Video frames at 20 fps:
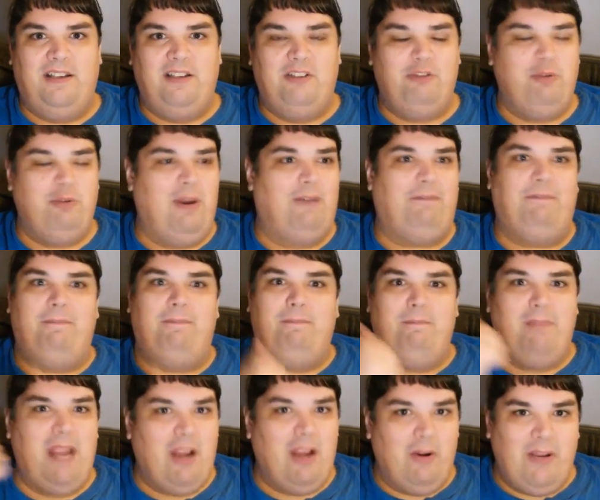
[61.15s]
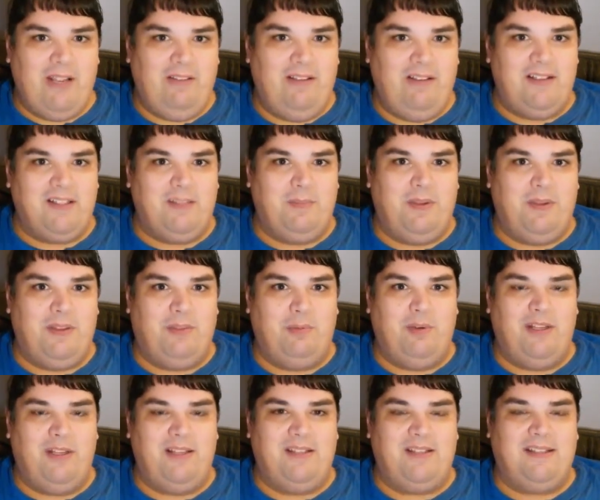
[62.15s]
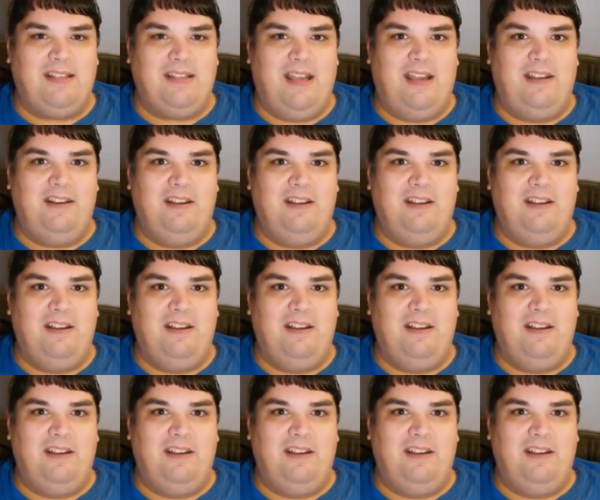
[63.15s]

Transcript: You have Mary Elizabeth Winstead.